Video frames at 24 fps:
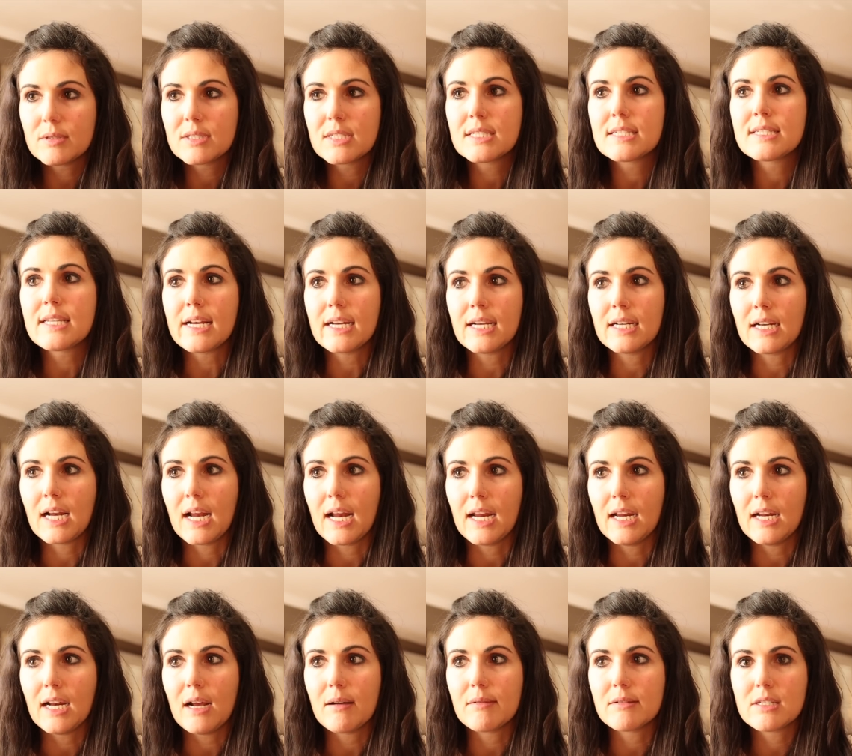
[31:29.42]
second
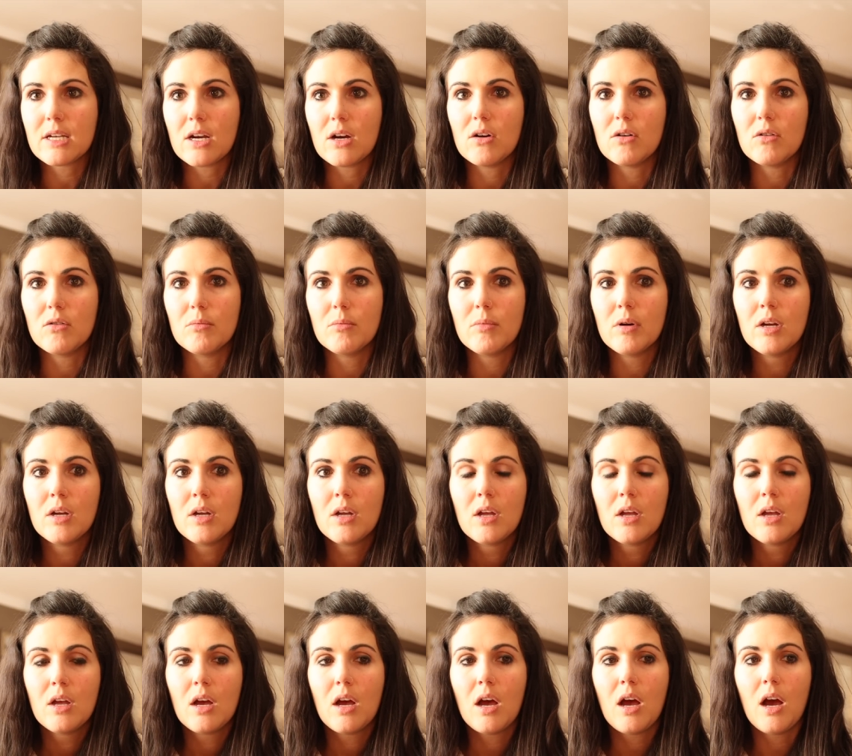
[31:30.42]
night I was home.
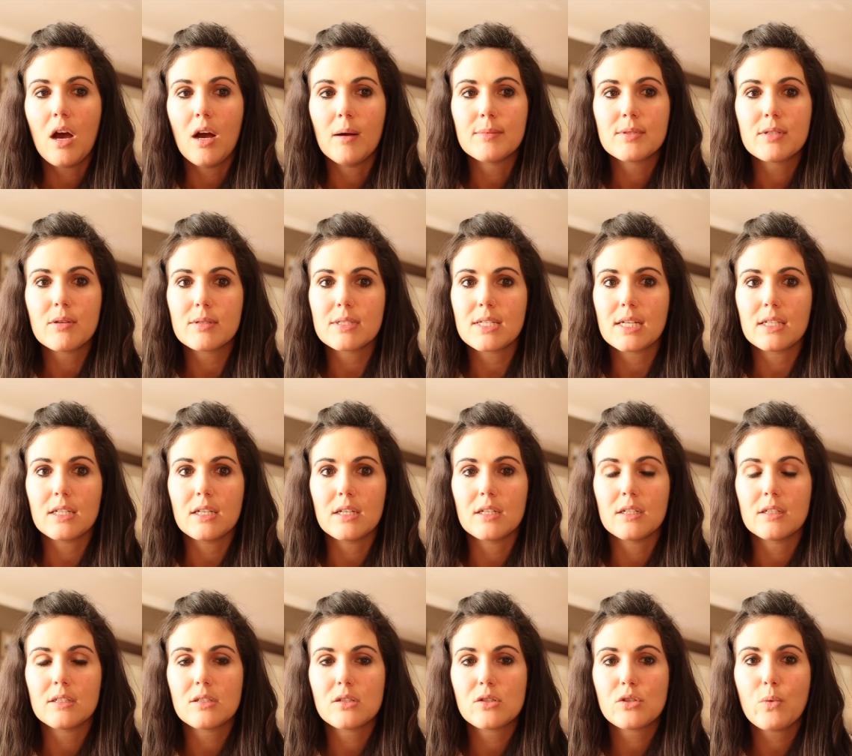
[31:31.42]
So it was like
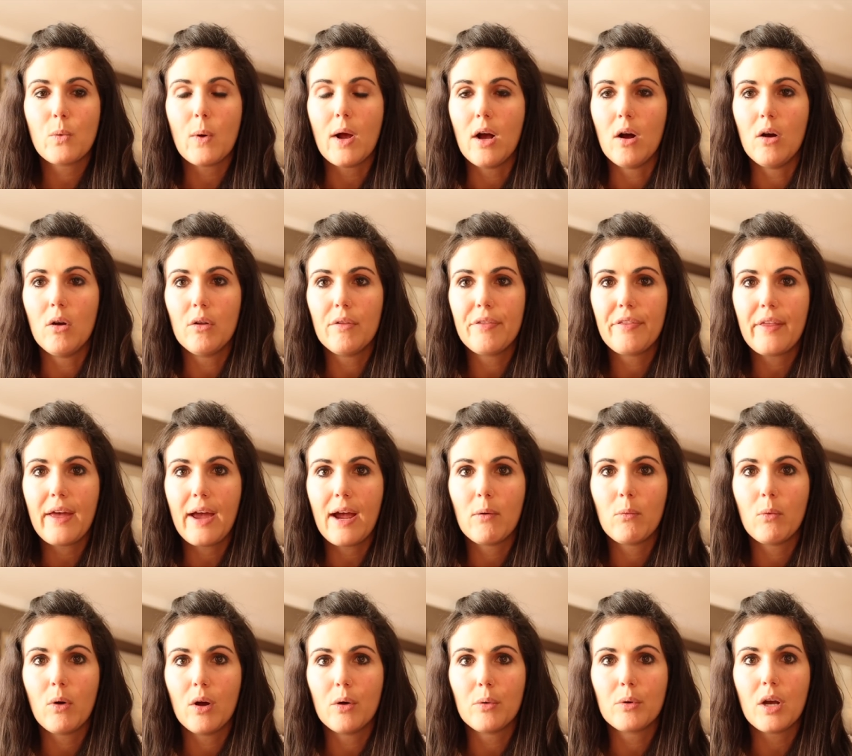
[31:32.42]
the 12th. I
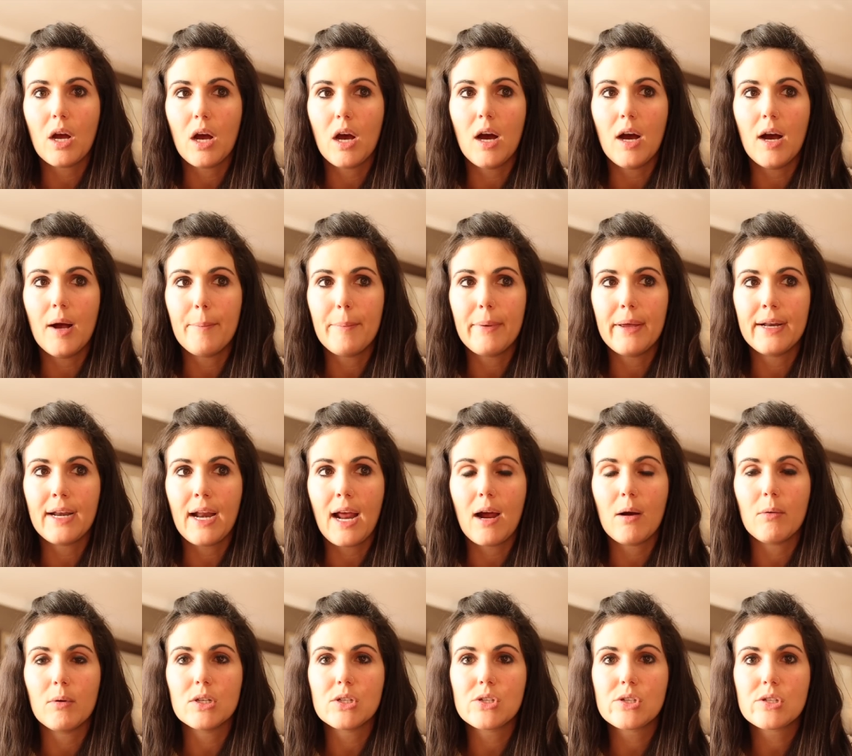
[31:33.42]
woke up, and
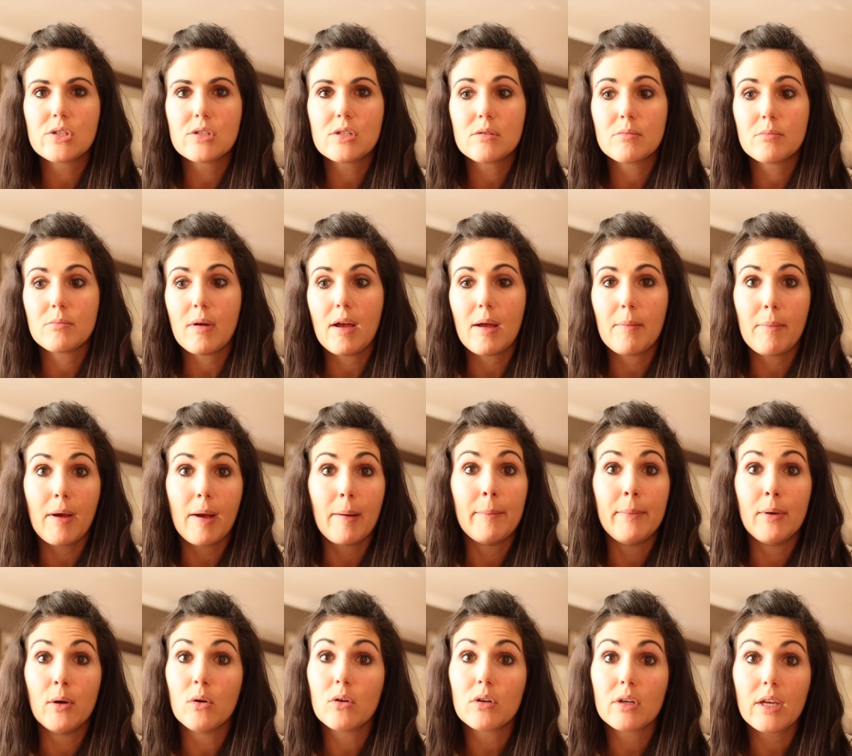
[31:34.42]
my
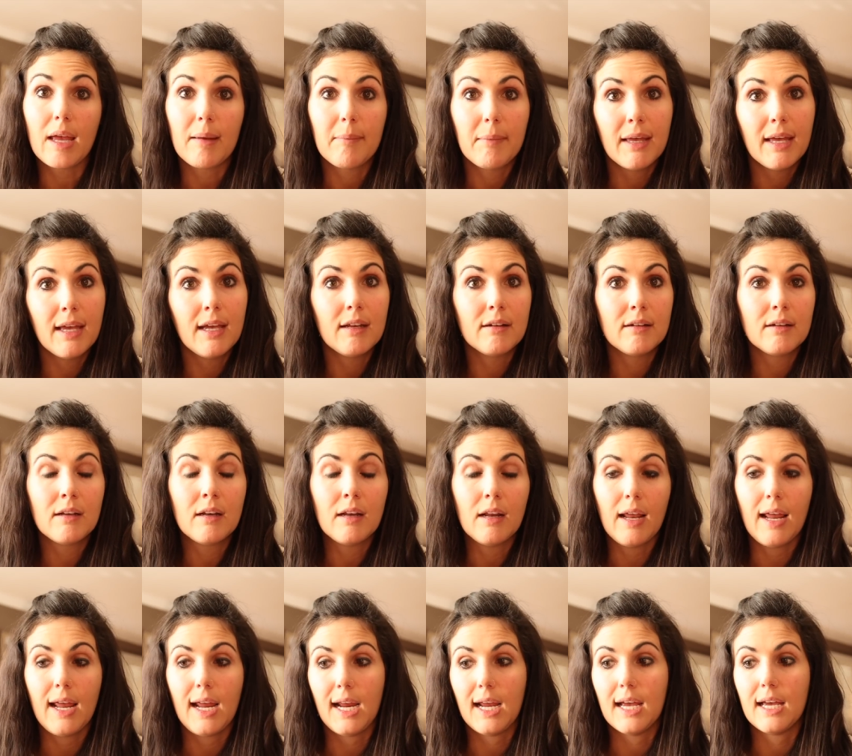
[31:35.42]
milk came in,
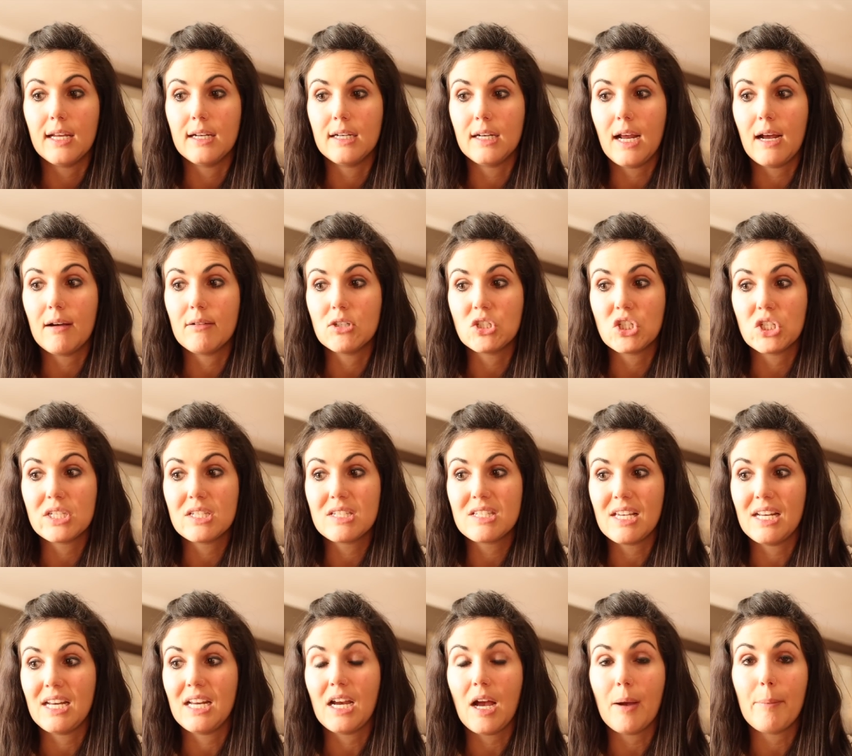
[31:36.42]
and I was just
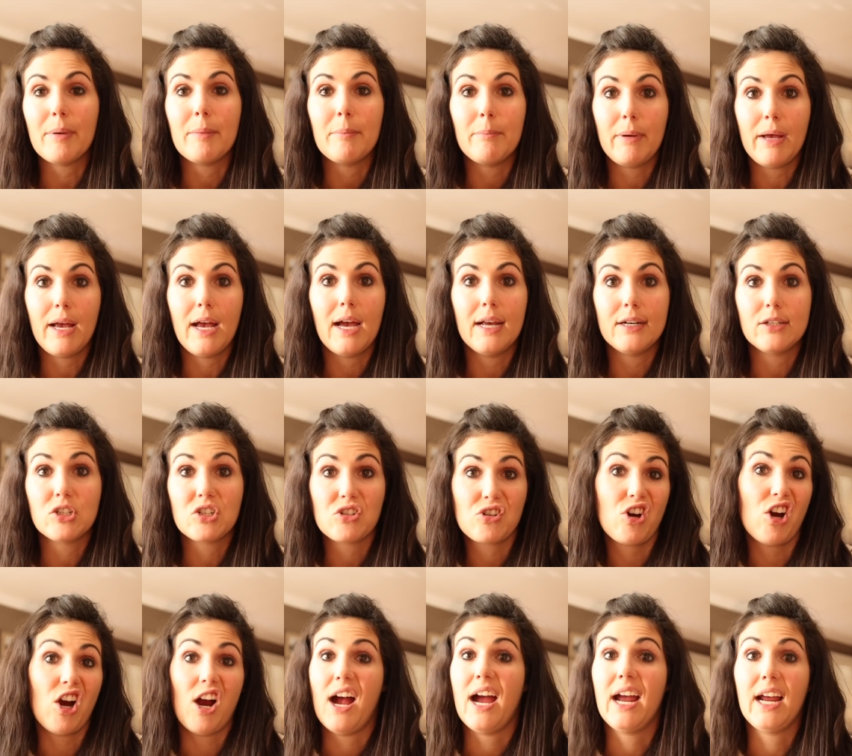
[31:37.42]
sitting up in bed just
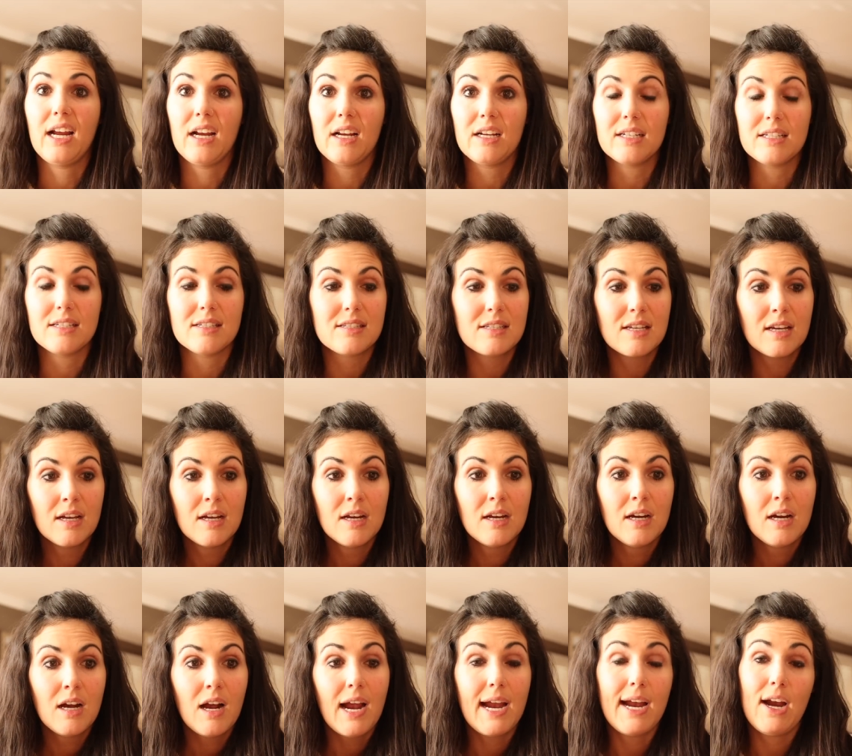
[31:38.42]
crying because
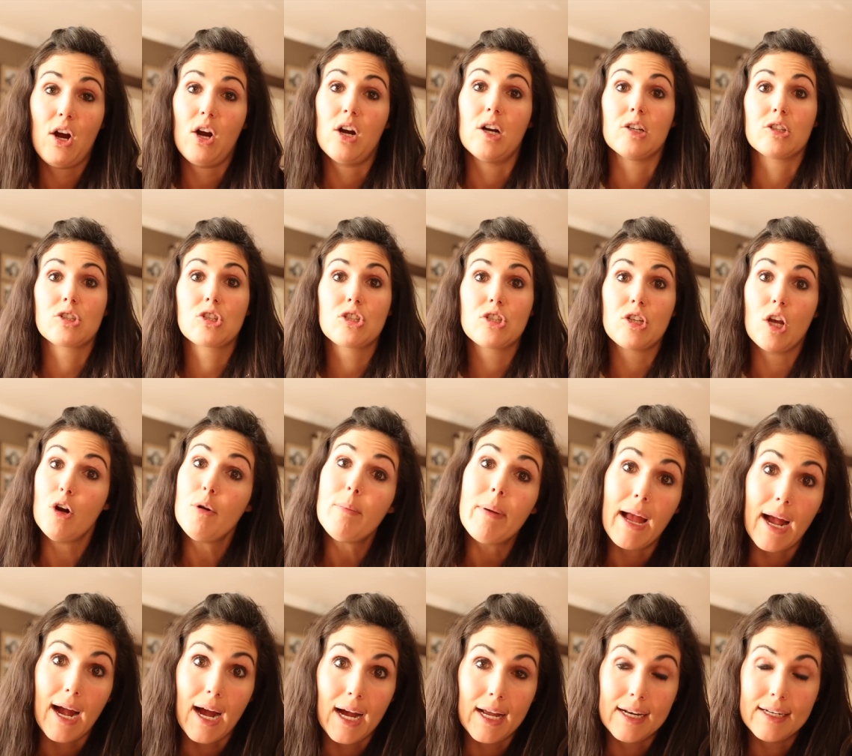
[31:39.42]
it hurt so
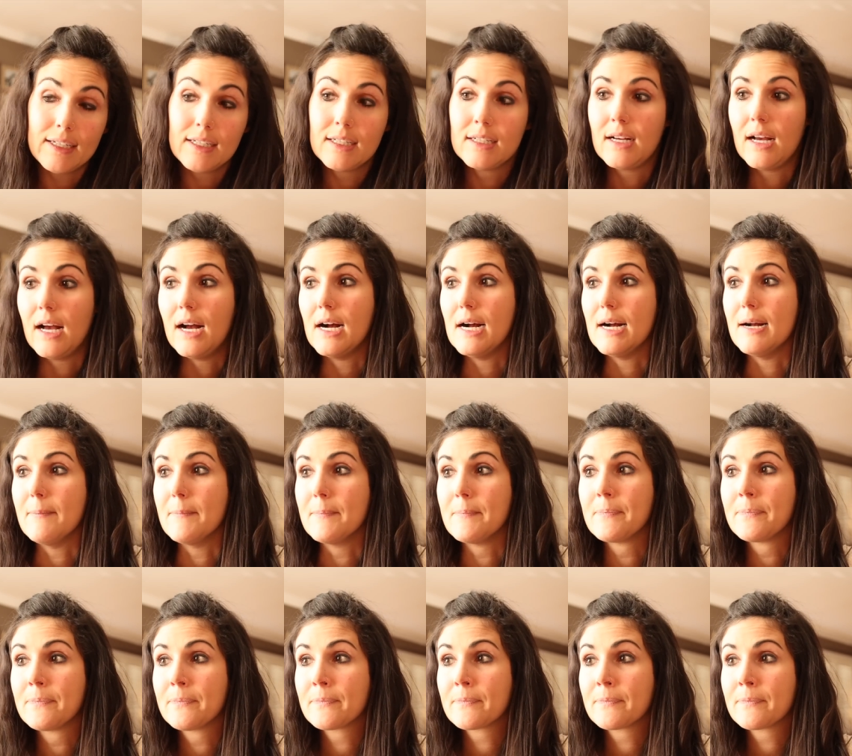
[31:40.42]
bad. And